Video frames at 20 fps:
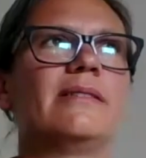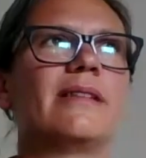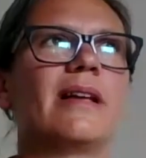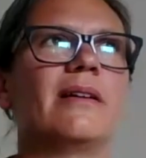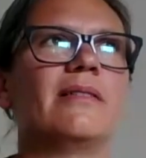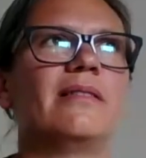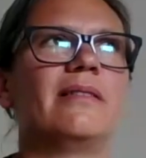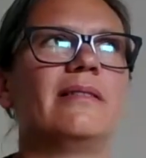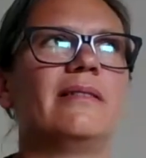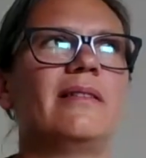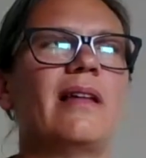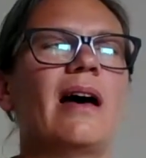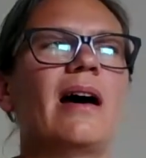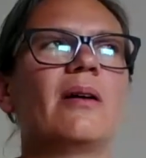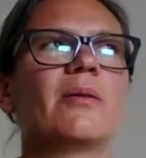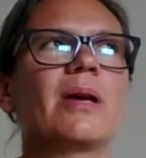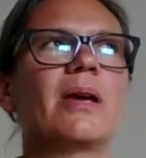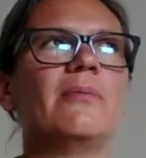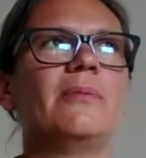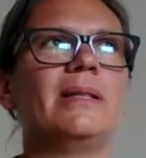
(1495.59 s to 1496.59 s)
that
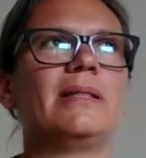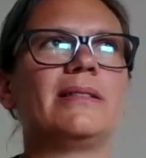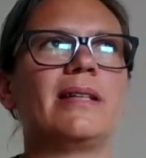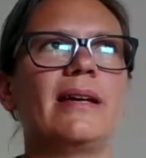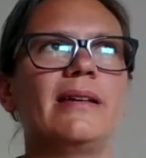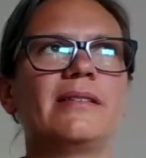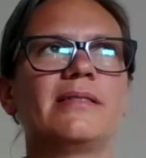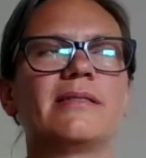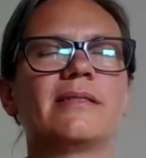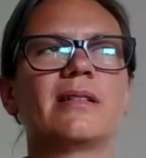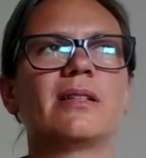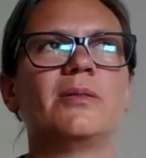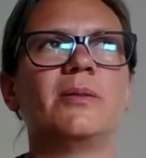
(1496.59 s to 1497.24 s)
how can we test